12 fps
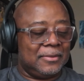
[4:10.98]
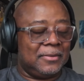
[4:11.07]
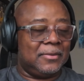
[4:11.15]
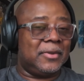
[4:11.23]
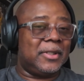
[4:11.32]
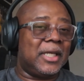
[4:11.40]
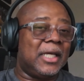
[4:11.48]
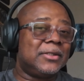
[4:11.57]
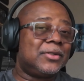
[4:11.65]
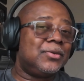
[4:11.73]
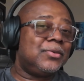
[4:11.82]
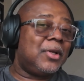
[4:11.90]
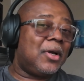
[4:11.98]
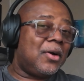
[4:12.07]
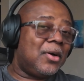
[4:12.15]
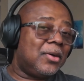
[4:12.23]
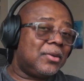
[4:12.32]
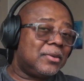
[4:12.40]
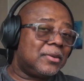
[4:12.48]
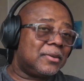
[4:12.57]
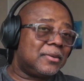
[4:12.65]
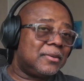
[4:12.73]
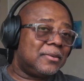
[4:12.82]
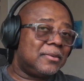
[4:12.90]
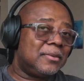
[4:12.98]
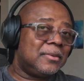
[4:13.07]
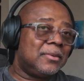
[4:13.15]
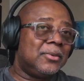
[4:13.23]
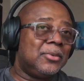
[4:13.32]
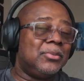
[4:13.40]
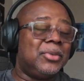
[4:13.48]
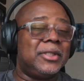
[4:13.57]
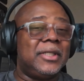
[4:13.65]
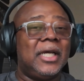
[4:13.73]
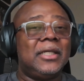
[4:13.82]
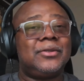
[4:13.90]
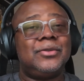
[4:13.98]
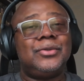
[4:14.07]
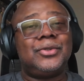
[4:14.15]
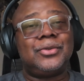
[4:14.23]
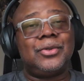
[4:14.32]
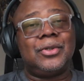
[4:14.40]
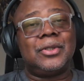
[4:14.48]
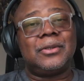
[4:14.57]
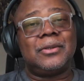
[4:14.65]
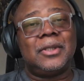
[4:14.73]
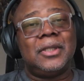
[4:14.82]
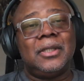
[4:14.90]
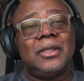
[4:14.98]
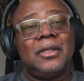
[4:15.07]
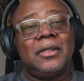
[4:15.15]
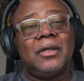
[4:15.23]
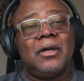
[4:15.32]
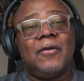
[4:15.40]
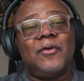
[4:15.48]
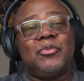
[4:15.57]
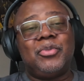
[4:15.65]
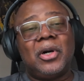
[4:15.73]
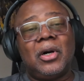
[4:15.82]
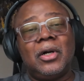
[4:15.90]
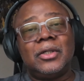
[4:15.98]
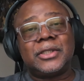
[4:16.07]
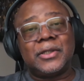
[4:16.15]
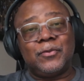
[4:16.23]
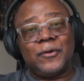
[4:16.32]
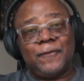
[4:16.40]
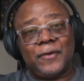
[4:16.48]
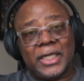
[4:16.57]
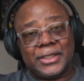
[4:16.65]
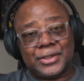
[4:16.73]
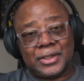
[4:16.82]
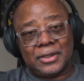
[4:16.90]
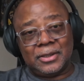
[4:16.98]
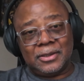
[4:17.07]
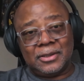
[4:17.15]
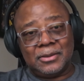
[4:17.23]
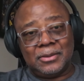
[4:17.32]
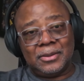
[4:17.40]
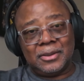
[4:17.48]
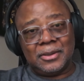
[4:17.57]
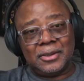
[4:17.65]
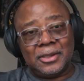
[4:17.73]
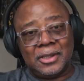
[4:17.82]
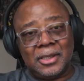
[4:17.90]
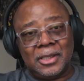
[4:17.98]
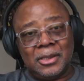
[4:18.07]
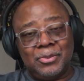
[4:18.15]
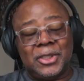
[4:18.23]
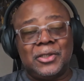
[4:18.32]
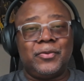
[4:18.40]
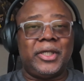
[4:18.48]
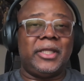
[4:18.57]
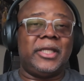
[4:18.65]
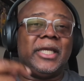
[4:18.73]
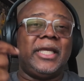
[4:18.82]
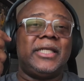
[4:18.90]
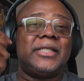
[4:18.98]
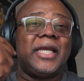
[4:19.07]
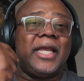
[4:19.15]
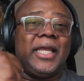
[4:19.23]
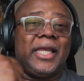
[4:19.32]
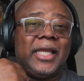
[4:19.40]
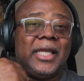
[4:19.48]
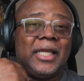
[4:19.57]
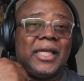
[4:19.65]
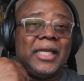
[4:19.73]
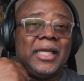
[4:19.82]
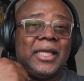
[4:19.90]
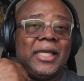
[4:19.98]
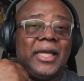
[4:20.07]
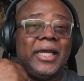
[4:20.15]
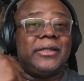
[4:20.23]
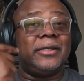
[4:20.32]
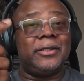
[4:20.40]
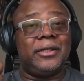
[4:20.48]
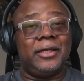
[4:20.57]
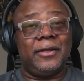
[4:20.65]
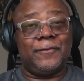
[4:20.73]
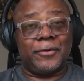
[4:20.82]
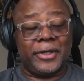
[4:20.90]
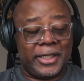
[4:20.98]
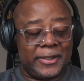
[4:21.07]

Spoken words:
Not too long, but not too short of a pause and reflection between the intake and the delivery.